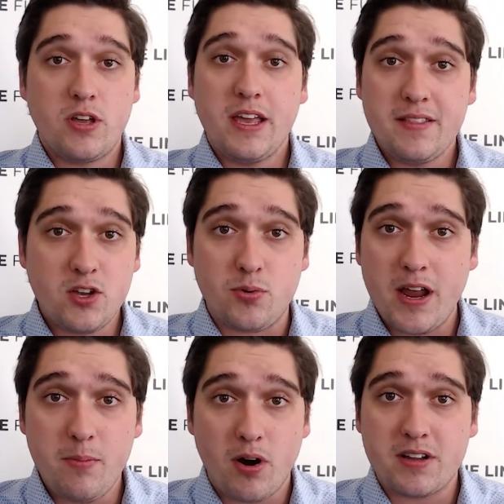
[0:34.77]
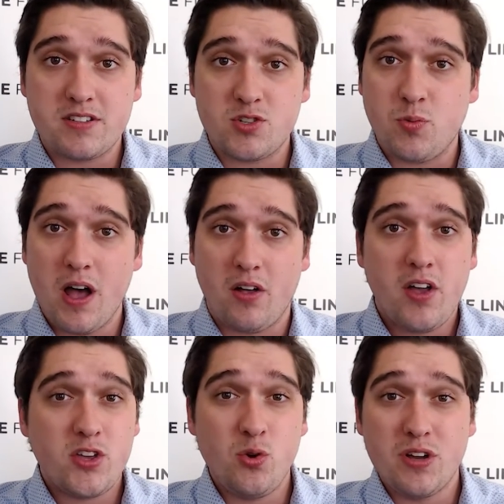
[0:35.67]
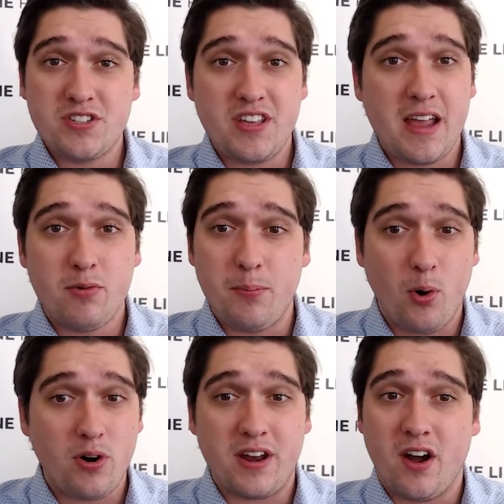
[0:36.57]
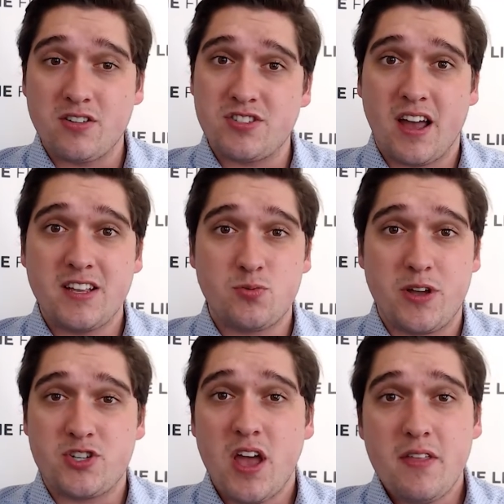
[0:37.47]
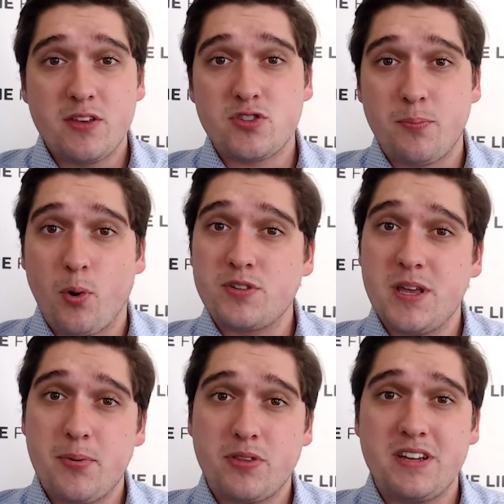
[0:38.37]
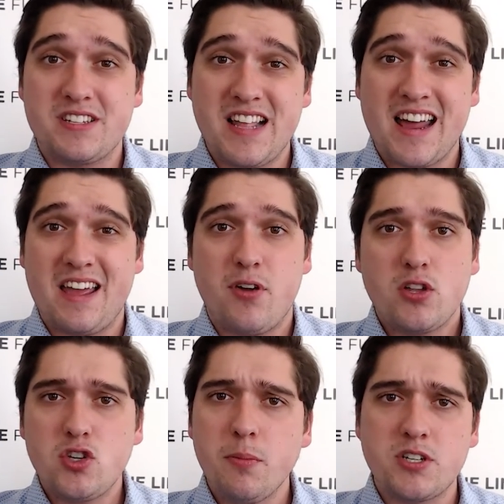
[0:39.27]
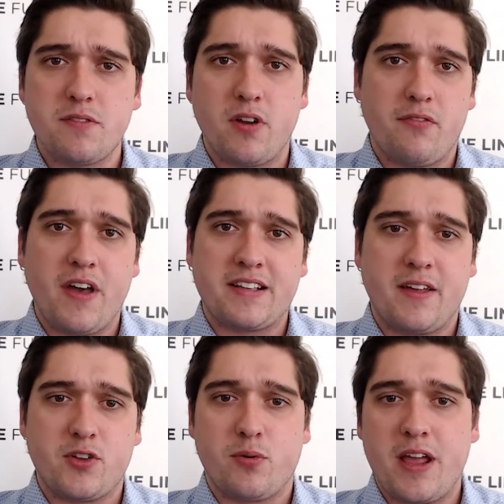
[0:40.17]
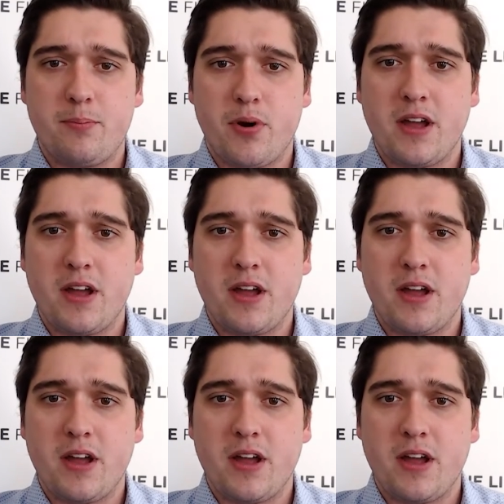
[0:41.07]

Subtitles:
Looking at the grain markets as well, USDA report in our sites, which this report typically does not have too much of an effect on the grain